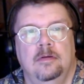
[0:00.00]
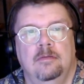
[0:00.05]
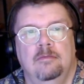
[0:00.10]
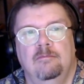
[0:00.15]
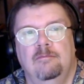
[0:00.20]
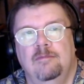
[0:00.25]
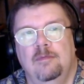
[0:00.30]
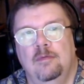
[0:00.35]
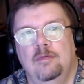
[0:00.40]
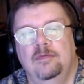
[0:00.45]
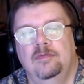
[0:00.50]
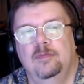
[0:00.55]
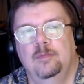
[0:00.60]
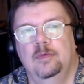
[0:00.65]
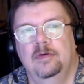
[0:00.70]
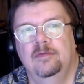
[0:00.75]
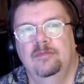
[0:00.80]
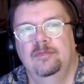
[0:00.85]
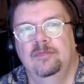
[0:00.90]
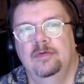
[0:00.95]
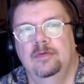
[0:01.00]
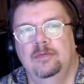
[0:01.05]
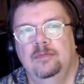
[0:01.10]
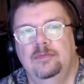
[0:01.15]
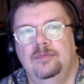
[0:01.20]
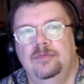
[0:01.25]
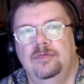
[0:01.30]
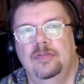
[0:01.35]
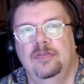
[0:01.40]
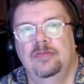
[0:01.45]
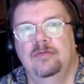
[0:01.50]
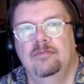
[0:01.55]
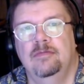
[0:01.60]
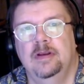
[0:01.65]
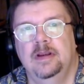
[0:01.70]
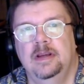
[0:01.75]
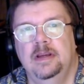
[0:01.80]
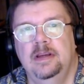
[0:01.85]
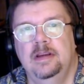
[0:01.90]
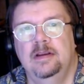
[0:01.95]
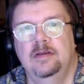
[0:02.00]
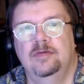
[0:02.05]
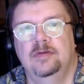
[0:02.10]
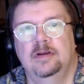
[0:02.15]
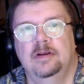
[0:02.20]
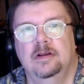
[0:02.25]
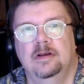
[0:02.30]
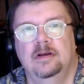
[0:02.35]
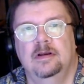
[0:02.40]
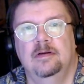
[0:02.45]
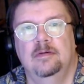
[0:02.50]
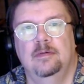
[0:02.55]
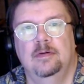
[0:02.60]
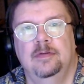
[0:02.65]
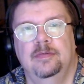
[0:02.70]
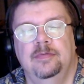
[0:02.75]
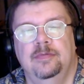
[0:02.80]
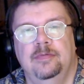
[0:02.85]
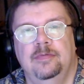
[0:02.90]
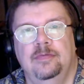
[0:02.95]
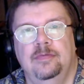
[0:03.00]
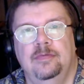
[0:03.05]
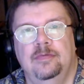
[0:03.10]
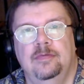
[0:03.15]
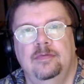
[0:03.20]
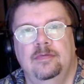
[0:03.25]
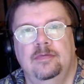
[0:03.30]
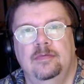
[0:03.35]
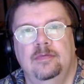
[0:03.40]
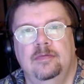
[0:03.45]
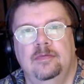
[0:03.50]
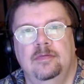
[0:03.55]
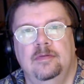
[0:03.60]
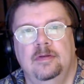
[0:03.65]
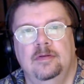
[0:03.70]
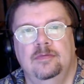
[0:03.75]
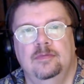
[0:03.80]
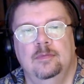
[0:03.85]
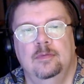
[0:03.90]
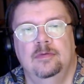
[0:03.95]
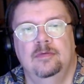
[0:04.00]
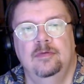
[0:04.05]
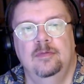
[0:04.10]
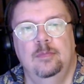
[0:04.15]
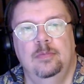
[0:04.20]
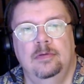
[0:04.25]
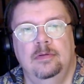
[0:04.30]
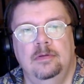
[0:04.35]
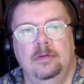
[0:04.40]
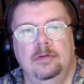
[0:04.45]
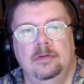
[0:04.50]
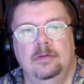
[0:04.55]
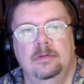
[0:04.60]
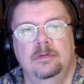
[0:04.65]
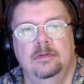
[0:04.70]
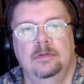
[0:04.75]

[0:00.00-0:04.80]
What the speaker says: 4 is in one of those 3 because it can't go on this quadruple.